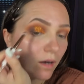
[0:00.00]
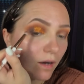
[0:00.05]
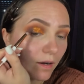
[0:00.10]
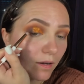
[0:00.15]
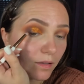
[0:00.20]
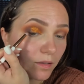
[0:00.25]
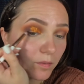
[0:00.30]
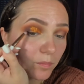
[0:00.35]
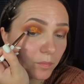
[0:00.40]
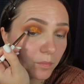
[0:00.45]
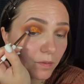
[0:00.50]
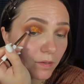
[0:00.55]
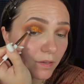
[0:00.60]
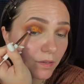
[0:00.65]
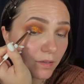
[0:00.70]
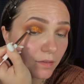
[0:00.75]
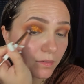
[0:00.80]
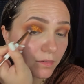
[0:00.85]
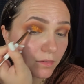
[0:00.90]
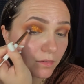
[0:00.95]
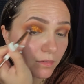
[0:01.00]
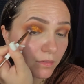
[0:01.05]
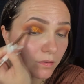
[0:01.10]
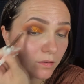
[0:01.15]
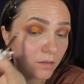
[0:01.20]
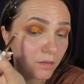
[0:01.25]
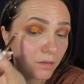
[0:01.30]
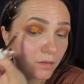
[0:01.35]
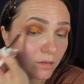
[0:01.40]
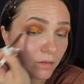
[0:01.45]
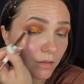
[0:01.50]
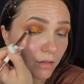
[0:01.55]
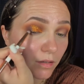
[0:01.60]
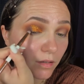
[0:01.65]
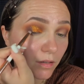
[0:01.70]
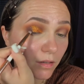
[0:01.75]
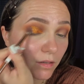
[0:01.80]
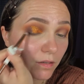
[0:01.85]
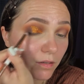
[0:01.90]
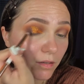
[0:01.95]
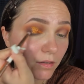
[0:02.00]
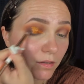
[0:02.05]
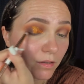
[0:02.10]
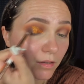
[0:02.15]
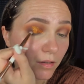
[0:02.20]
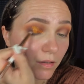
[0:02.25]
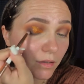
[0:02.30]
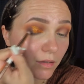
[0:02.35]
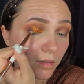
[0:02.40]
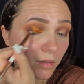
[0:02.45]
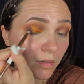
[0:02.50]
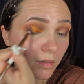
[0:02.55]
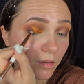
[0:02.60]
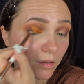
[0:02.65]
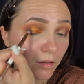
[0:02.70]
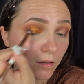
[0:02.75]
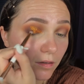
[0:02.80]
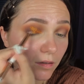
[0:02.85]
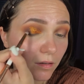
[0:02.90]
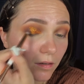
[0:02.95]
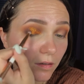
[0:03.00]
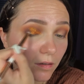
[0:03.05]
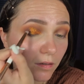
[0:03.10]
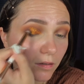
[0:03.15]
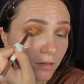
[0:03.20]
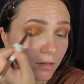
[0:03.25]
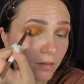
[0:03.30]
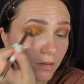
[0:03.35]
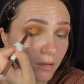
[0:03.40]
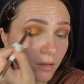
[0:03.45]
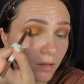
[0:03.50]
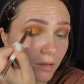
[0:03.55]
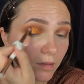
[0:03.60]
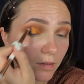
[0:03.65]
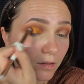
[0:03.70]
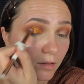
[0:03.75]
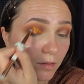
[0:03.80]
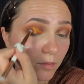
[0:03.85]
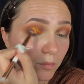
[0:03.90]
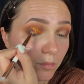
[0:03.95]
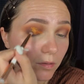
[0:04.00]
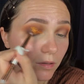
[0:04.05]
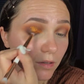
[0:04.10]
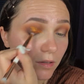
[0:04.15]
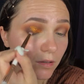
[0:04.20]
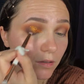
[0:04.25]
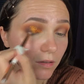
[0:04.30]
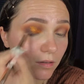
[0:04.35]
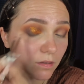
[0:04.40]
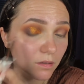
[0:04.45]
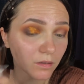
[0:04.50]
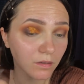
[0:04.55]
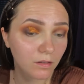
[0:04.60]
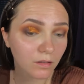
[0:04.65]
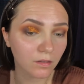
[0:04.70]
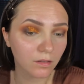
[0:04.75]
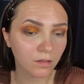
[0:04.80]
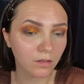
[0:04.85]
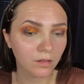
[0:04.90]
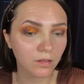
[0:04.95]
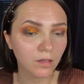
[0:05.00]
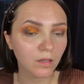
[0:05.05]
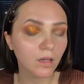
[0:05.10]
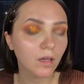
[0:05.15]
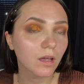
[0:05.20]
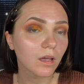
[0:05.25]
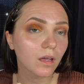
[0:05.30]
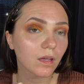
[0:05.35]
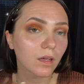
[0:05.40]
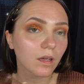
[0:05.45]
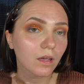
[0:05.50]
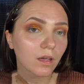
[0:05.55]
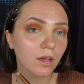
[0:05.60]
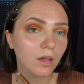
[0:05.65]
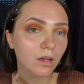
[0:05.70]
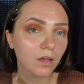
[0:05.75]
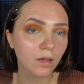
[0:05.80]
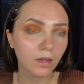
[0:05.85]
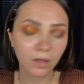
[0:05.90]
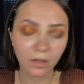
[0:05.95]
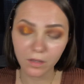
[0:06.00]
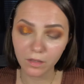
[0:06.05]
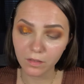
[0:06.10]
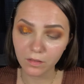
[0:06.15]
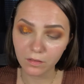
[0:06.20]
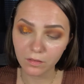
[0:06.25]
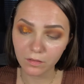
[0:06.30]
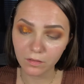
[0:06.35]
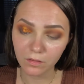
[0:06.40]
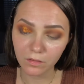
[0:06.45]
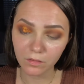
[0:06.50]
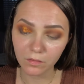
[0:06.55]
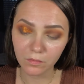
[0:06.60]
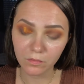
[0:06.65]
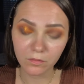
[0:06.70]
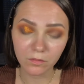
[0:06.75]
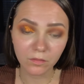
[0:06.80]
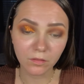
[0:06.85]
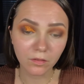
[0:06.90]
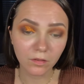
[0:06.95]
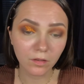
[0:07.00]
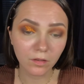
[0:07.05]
I'll apply it in here and I'll slightly blend it into